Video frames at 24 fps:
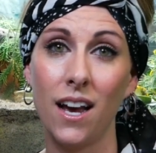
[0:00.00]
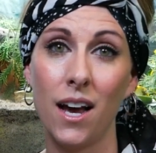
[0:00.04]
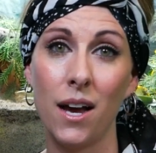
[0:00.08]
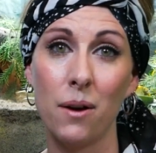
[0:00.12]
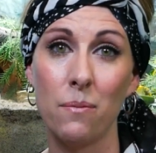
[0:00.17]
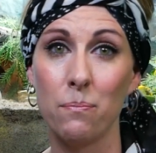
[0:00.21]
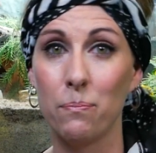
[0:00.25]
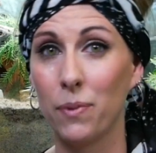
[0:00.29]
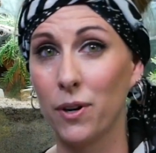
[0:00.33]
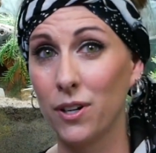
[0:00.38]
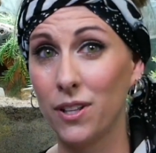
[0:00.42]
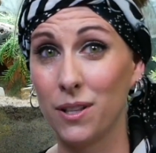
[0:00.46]

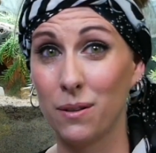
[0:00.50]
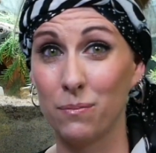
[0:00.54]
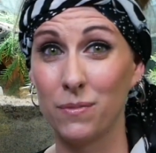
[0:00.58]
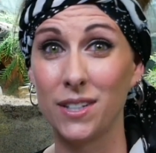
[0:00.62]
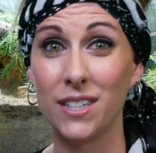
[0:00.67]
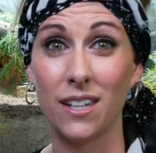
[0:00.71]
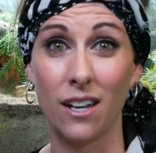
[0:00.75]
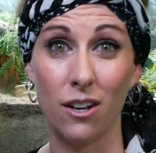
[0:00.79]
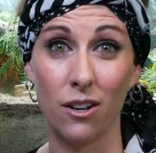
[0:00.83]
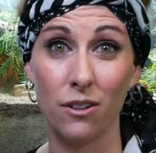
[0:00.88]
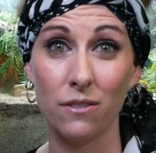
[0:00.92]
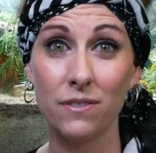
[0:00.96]
burn
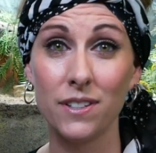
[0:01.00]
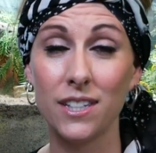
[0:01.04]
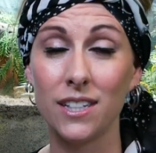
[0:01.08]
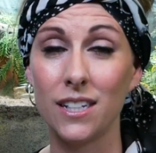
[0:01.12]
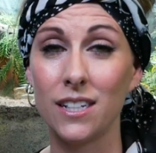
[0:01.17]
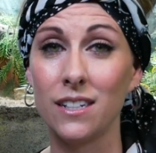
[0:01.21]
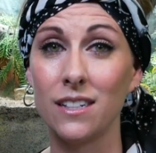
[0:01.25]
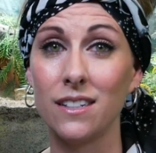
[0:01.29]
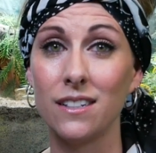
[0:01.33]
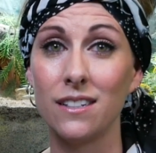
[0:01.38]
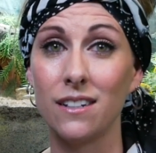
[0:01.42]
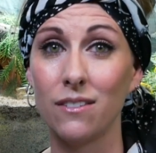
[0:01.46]
themselves,
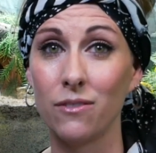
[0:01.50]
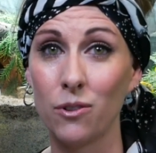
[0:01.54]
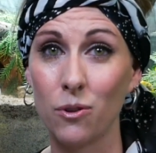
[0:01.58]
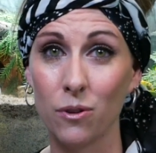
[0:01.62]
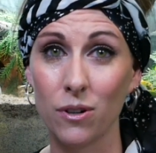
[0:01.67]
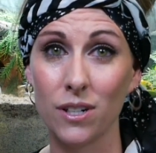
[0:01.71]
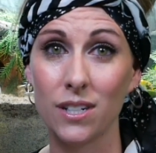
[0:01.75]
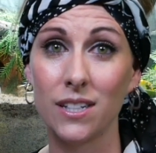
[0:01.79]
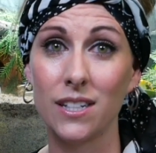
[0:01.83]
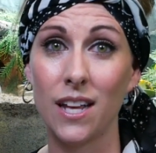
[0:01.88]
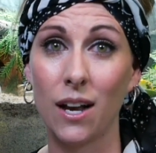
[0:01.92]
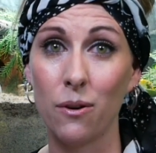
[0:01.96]
and of
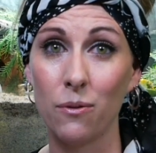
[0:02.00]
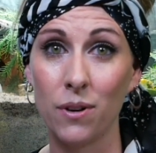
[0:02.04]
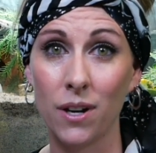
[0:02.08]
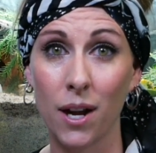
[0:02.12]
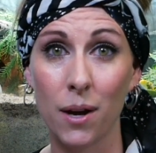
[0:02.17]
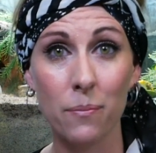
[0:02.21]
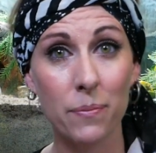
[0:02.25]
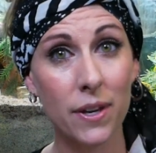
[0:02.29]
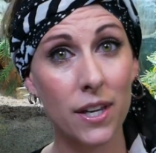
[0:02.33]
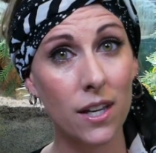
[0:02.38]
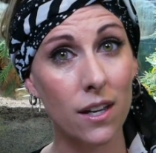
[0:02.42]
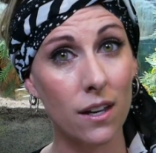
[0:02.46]
course that would
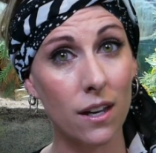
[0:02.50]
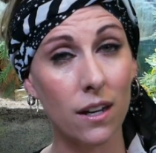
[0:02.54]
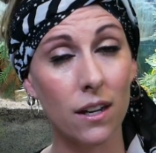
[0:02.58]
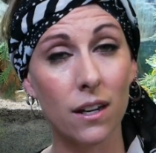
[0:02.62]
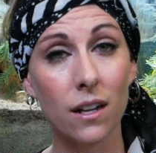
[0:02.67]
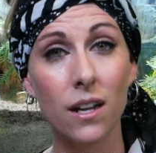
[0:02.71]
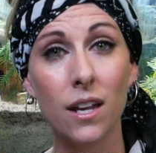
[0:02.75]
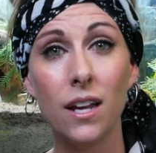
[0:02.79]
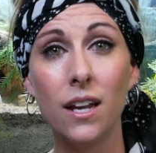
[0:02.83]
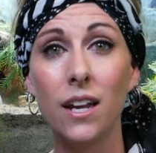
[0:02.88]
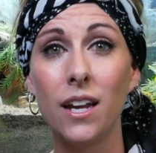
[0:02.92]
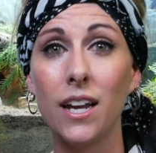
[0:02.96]
not be good.
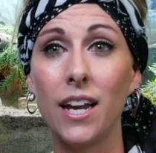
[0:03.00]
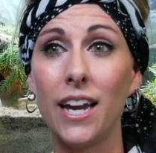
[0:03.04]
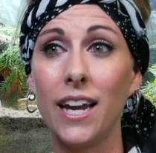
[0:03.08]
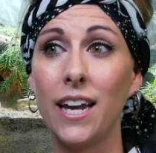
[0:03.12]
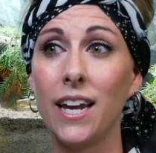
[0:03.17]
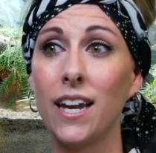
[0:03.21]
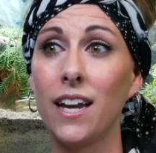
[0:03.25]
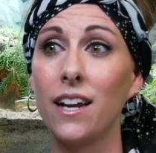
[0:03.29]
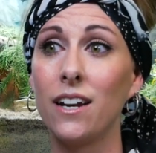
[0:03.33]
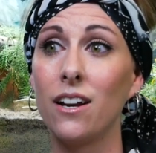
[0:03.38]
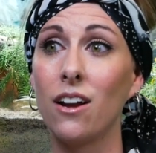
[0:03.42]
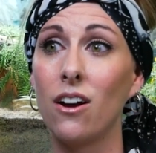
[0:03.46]

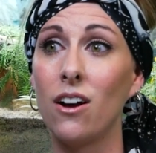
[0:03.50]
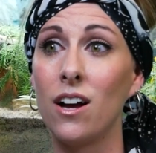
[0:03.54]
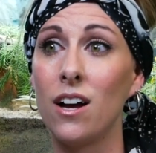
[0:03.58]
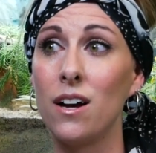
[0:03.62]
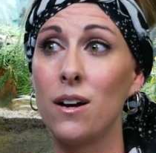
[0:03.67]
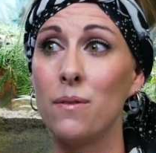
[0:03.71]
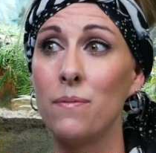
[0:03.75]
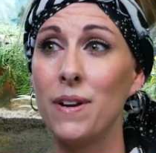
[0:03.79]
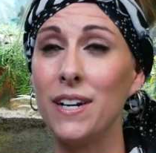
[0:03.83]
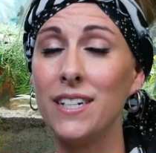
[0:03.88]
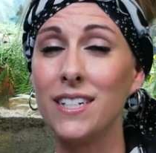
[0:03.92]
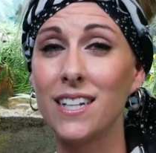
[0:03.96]
And
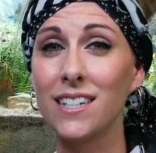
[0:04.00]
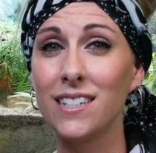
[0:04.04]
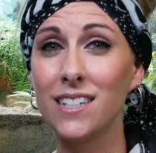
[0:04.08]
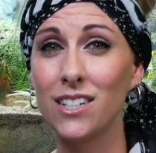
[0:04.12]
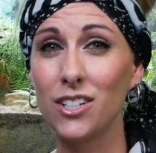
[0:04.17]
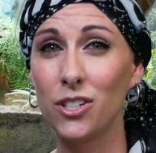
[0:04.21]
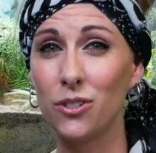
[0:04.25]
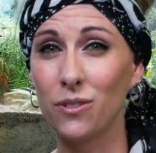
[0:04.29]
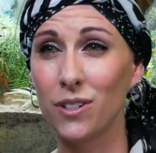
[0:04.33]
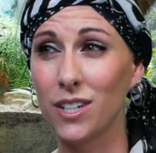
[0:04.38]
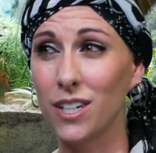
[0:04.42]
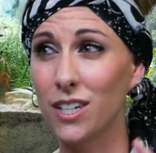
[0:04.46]
it doesn't
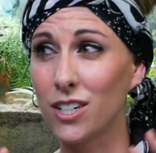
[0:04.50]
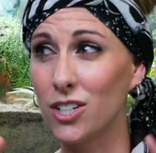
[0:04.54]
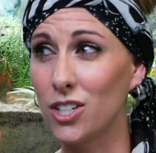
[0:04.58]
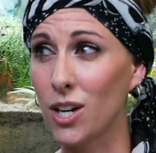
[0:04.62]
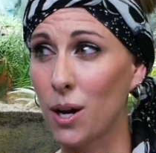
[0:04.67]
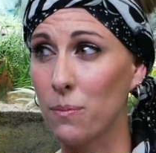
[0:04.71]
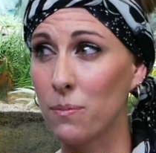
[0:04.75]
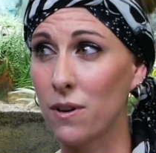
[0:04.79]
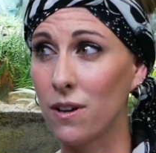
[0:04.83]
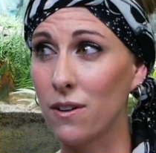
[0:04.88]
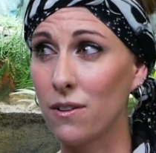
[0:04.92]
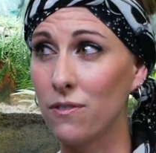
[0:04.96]
do a good
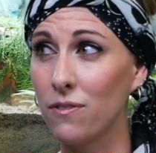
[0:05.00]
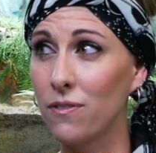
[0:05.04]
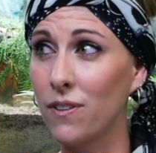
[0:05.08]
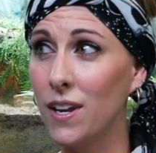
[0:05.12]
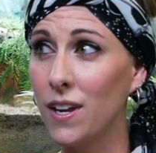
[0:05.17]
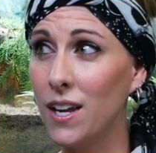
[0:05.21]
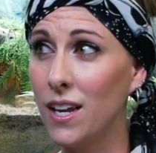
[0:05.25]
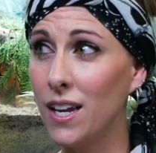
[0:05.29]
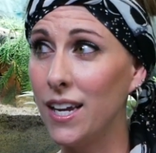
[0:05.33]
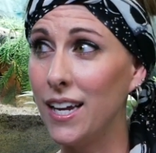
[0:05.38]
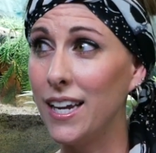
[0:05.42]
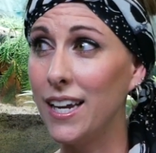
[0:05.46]
job of
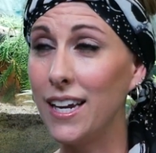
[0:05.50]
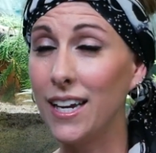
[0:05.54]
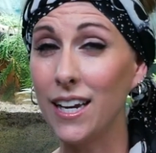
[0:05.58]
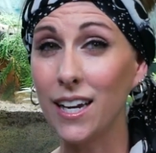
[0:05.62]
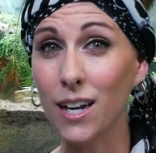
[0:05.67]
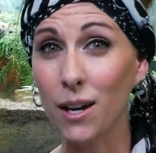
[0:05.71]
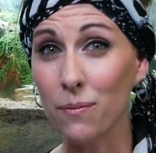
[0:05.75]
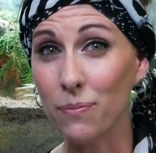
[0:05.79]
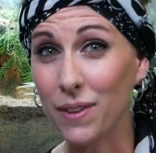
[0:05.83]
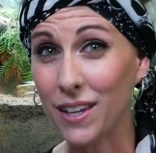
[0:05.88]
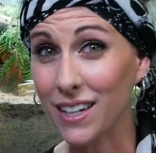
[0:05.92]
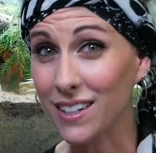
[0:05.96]
heating
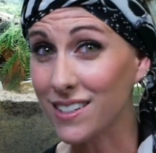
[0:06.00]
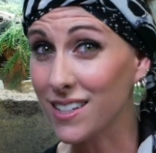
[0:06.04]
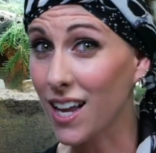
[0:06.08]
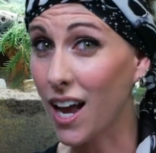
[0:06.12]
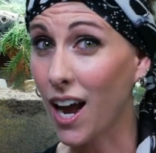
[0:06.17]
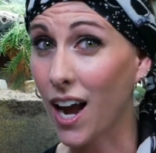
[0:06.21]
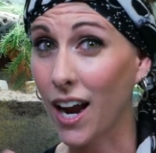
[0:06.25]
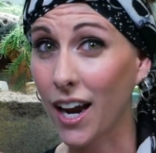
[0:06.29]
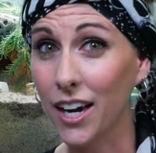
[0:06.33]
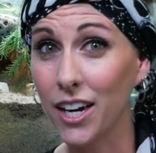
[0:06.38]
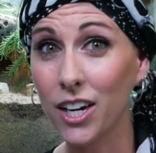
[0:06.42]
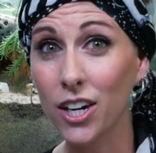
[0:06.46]
up the
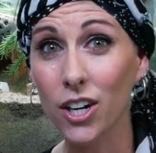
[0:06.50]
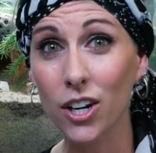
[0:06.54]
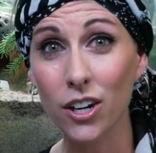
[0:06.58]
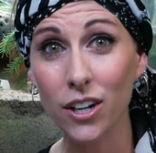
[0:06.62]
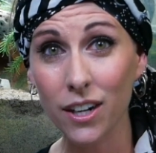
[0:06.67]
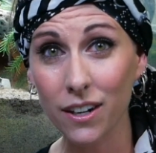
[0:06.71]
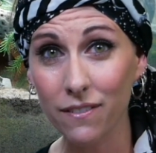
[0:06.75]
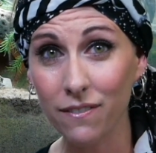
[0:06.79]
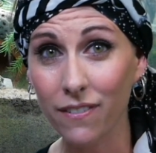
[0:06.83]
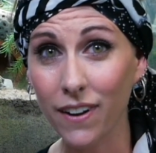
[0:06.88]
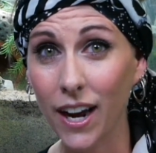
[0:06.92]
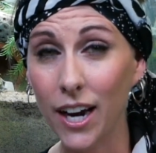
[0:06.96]
entire
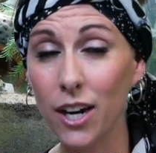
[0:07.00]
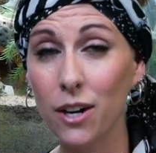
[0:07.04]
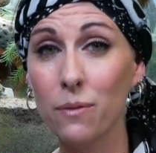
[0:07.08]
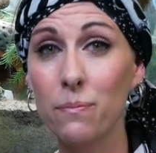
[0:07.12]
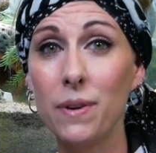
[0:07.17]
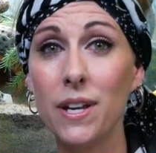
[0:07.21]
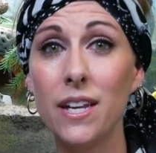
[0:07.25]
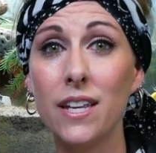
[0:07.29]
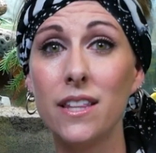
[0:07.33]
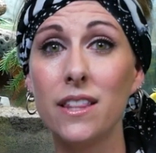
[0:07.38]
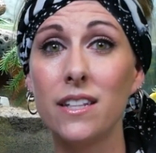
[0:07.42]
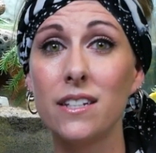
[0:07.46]

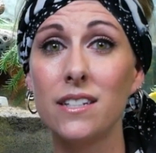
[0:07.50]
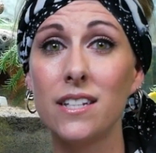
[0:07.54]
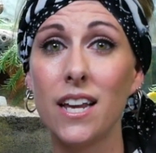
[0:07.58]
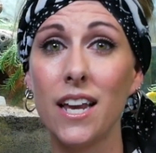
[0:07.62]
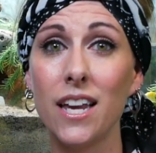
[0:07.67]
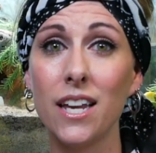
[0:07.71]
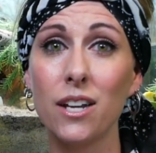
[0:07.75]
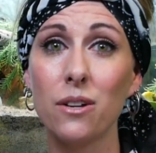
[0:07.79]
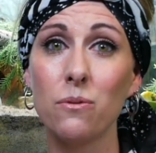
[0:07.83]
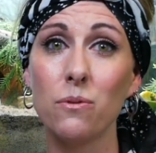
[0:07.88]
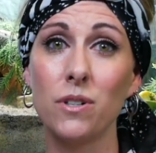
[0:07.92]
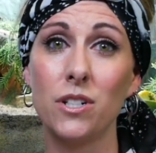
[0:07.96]
environment in the
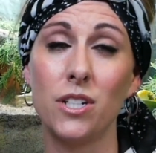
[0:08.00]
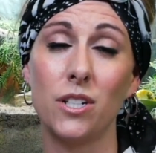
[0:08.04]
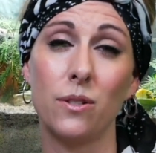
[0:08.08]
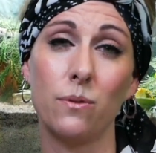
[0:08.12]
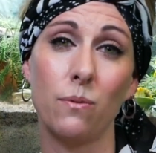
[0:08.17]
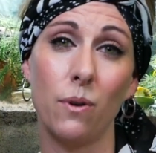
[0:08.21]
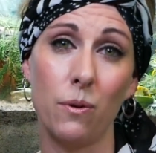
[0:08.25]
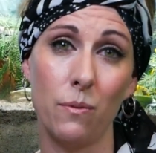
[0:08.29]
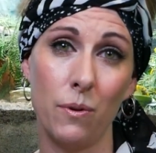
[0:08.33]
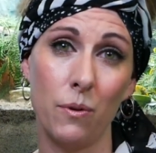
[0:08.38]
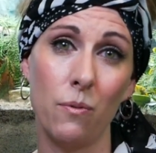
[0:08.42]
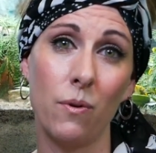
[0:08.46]
tank, which is
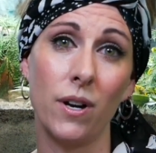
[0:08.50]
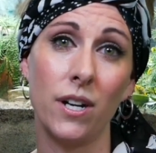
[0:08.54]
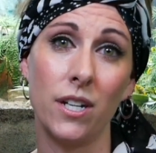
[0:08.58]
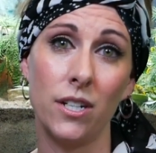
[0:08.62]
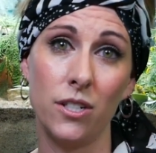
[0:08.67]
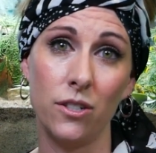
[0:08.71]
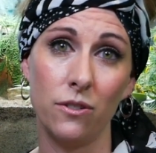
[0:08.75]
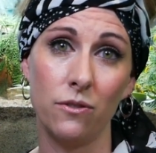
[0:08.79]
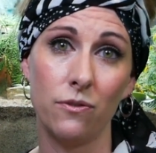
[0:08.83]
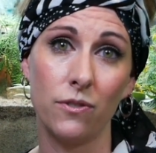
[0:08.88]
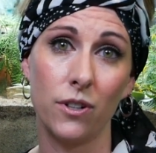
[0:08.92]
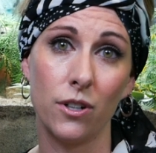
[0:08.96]
what we want to
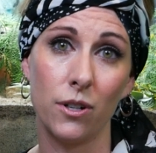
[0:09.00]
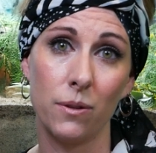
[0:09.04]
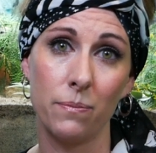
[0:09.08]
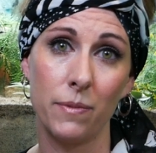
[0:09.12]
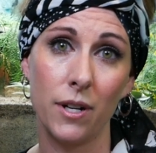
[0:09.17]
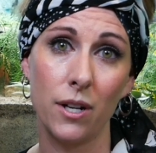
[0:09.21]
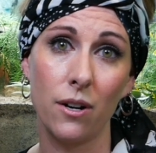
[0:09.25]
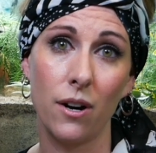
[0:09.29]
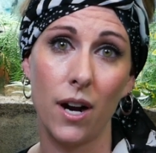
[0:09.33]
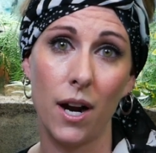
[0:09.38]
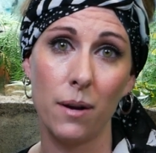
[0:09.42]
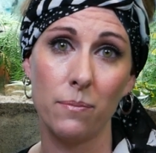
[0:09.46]
do for hermit
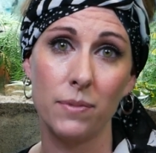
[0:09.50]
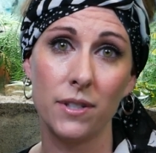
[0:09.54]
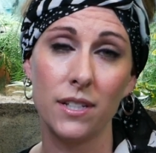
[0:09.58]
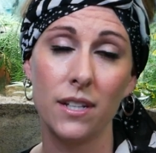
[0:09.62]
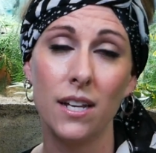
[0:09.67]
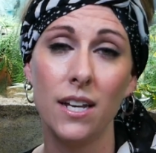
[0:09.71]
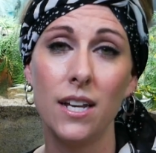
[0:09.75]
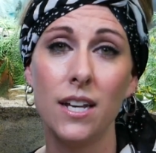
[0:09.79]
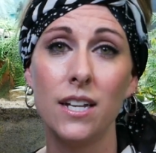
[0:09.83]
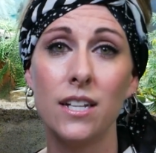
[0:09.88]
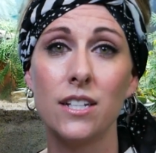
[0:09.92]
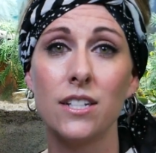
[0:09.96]
crabs.
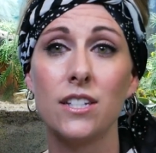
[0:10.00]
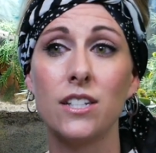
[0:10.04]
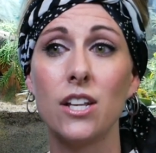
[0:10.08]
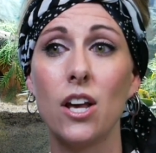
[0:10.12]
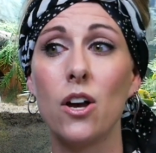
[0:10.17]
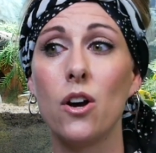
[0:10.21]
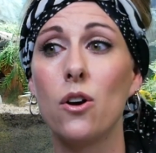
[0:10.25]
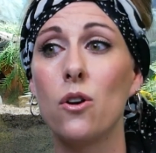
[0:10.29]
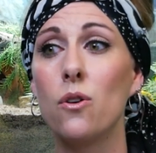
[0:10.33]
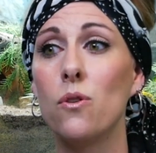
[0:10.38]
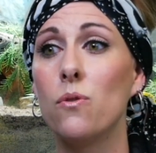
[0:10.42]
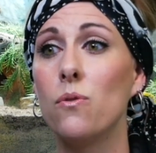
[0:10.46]

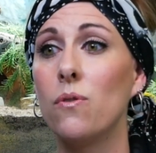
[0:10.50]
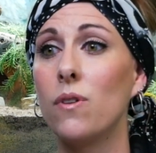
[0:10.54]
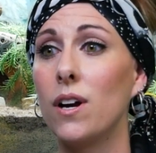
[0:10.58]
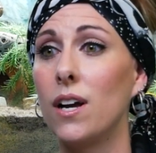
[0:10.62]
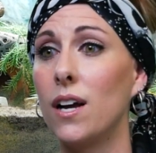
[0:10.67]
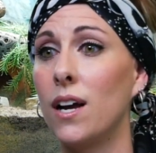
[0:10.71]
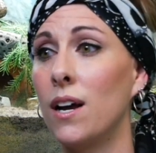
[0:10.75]
So